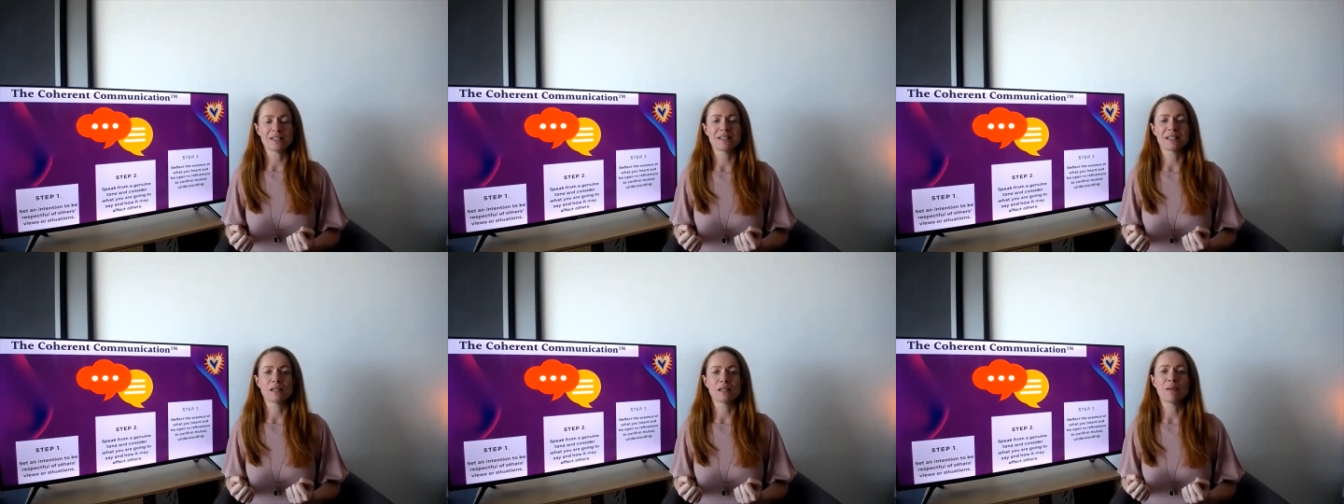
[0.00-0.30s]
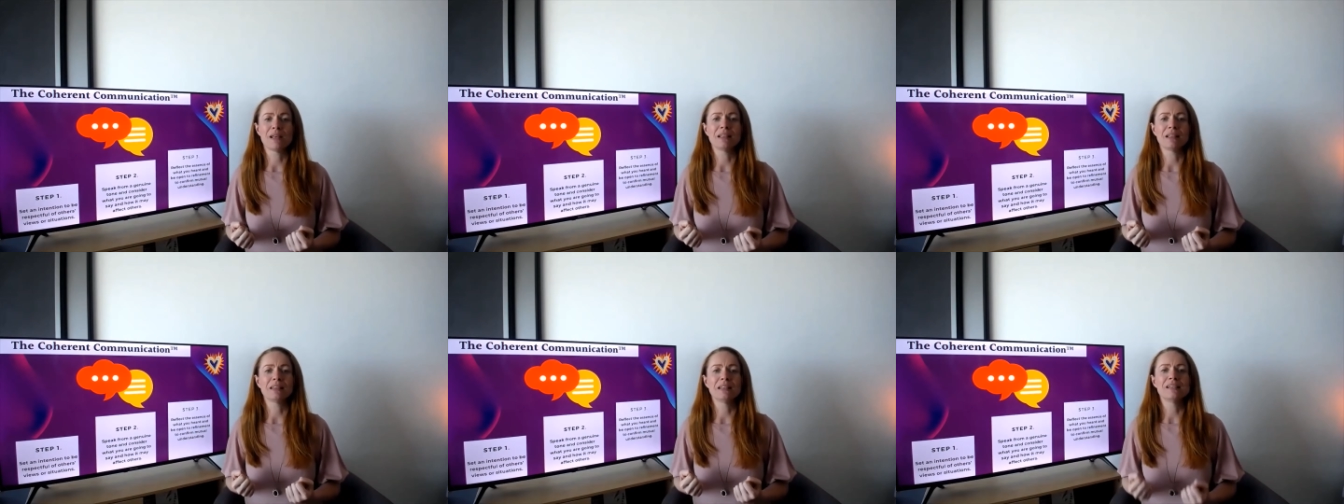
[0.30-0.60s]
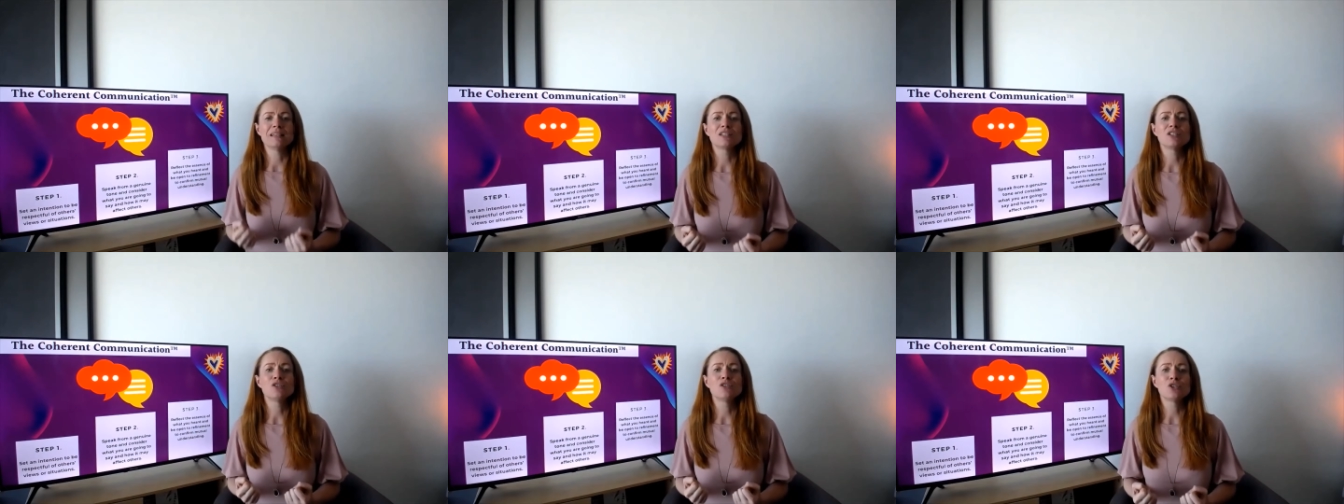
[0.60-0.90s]
is to be
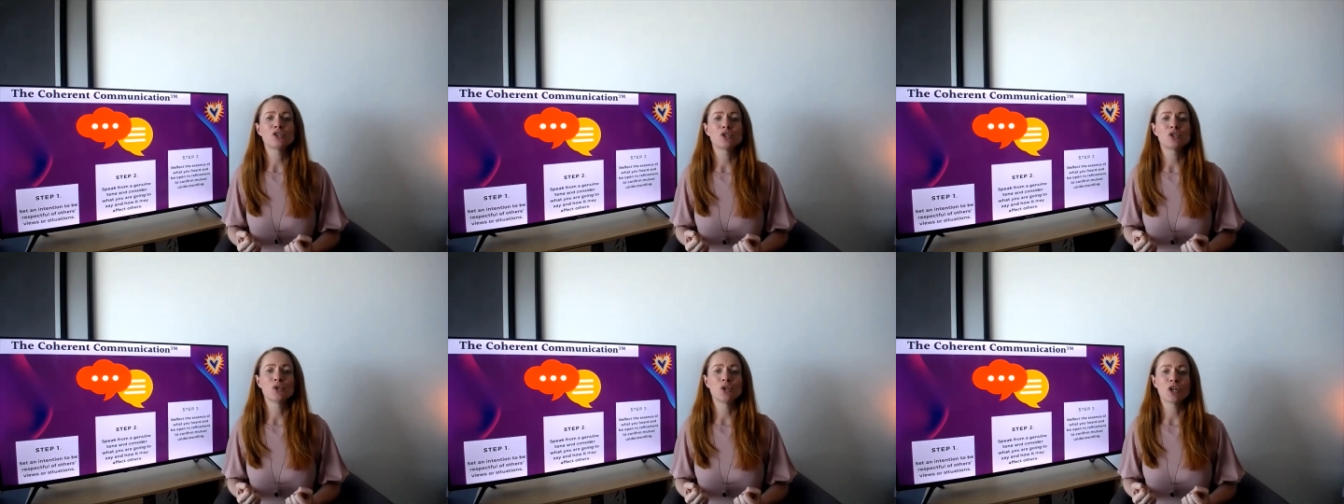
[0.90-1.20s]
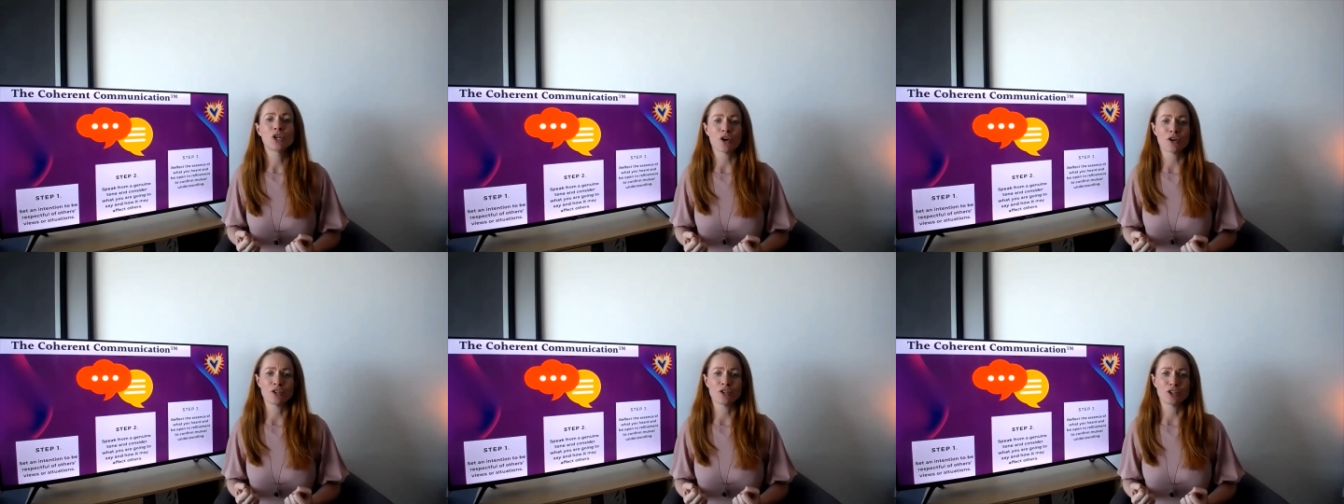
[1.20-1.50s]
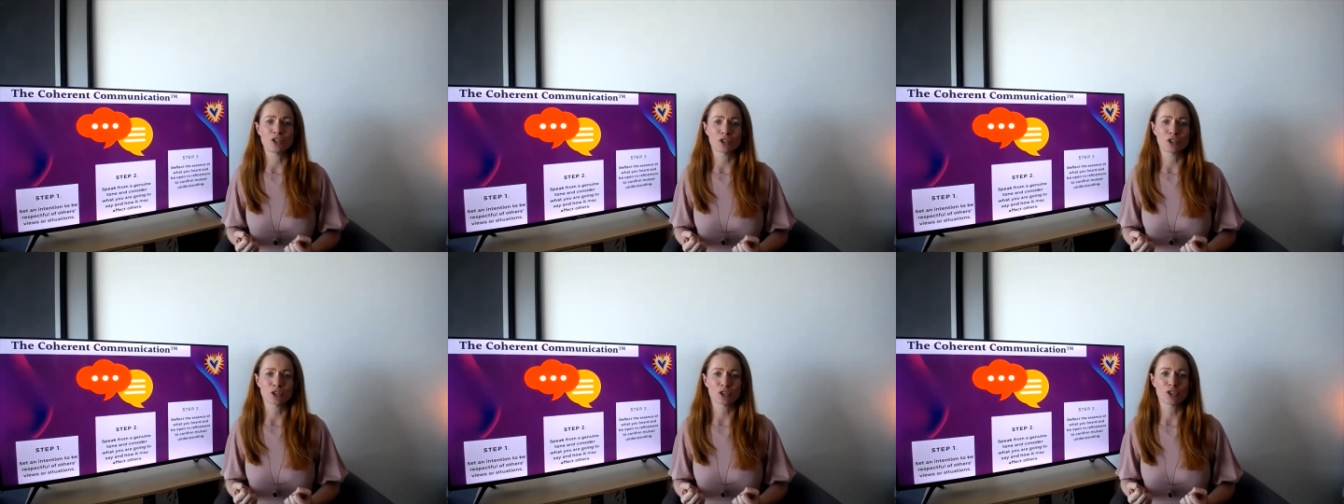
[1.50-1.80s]
listened to and
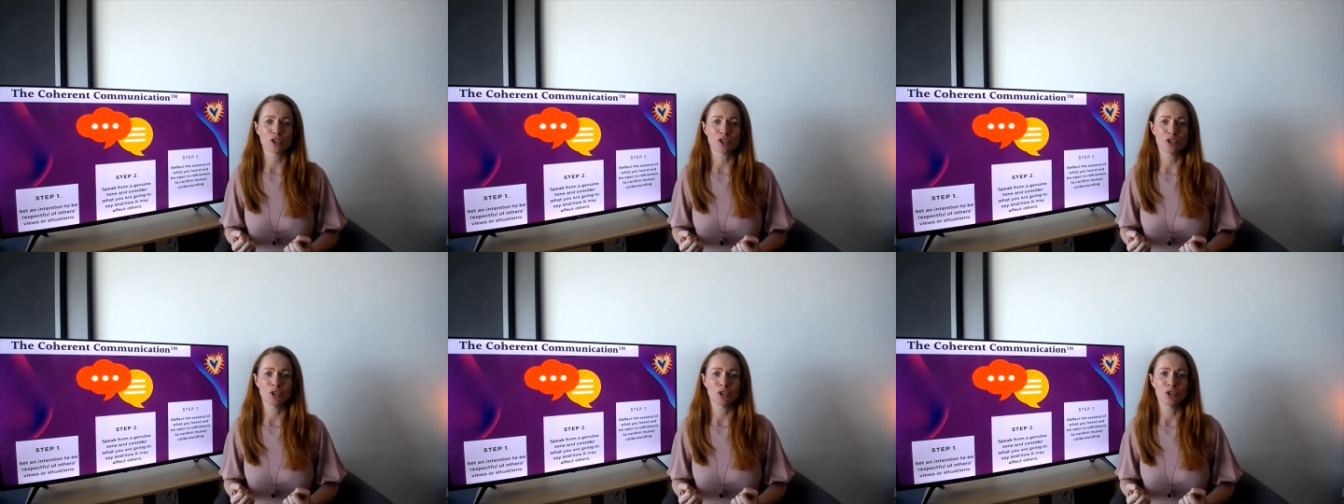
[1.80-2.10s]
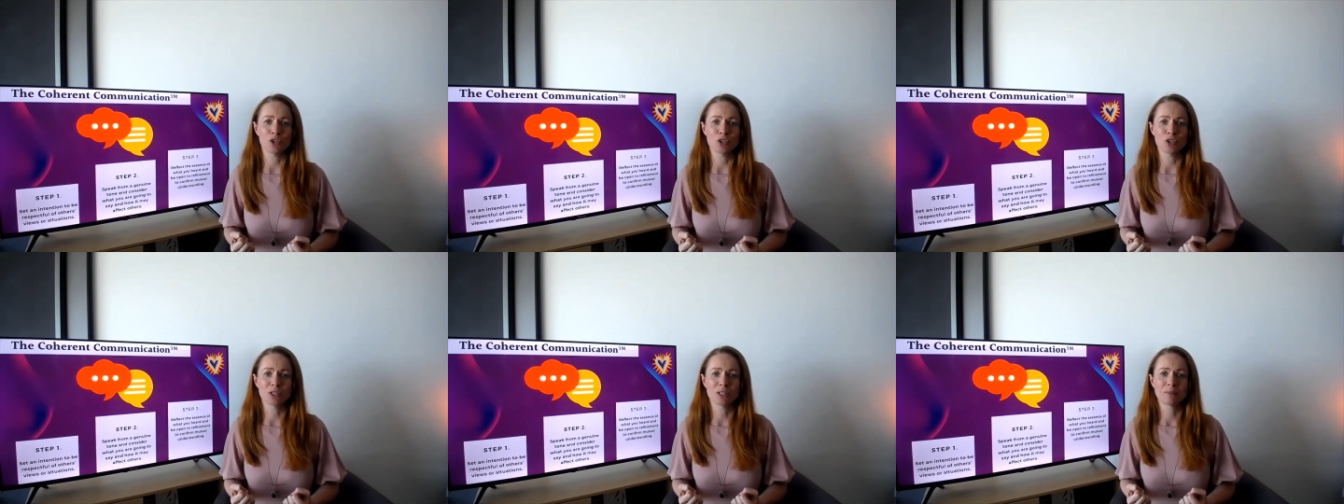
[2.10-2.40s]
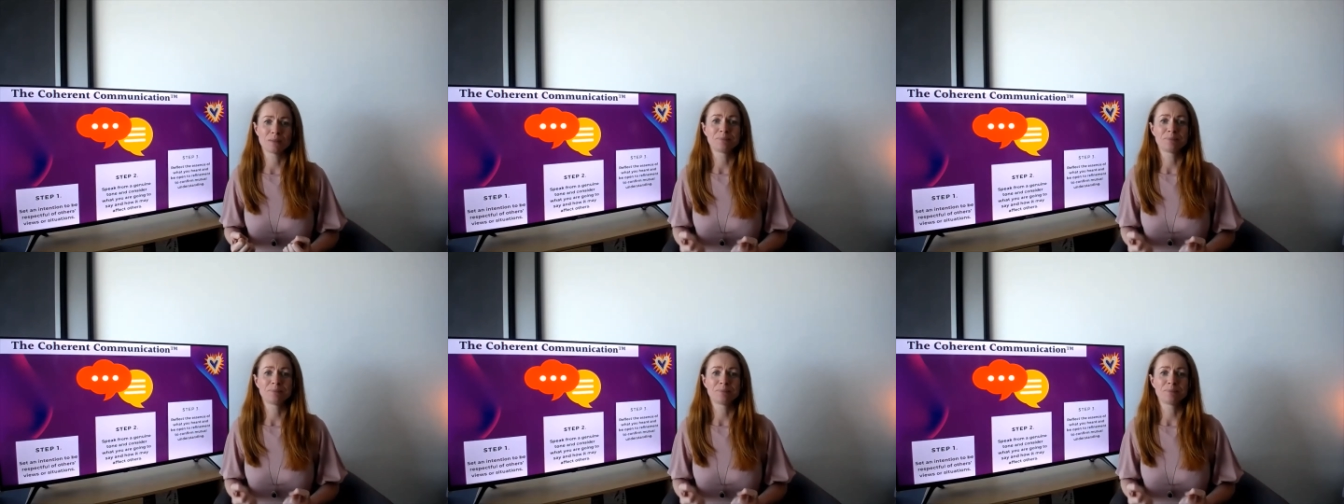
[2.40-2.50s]
understood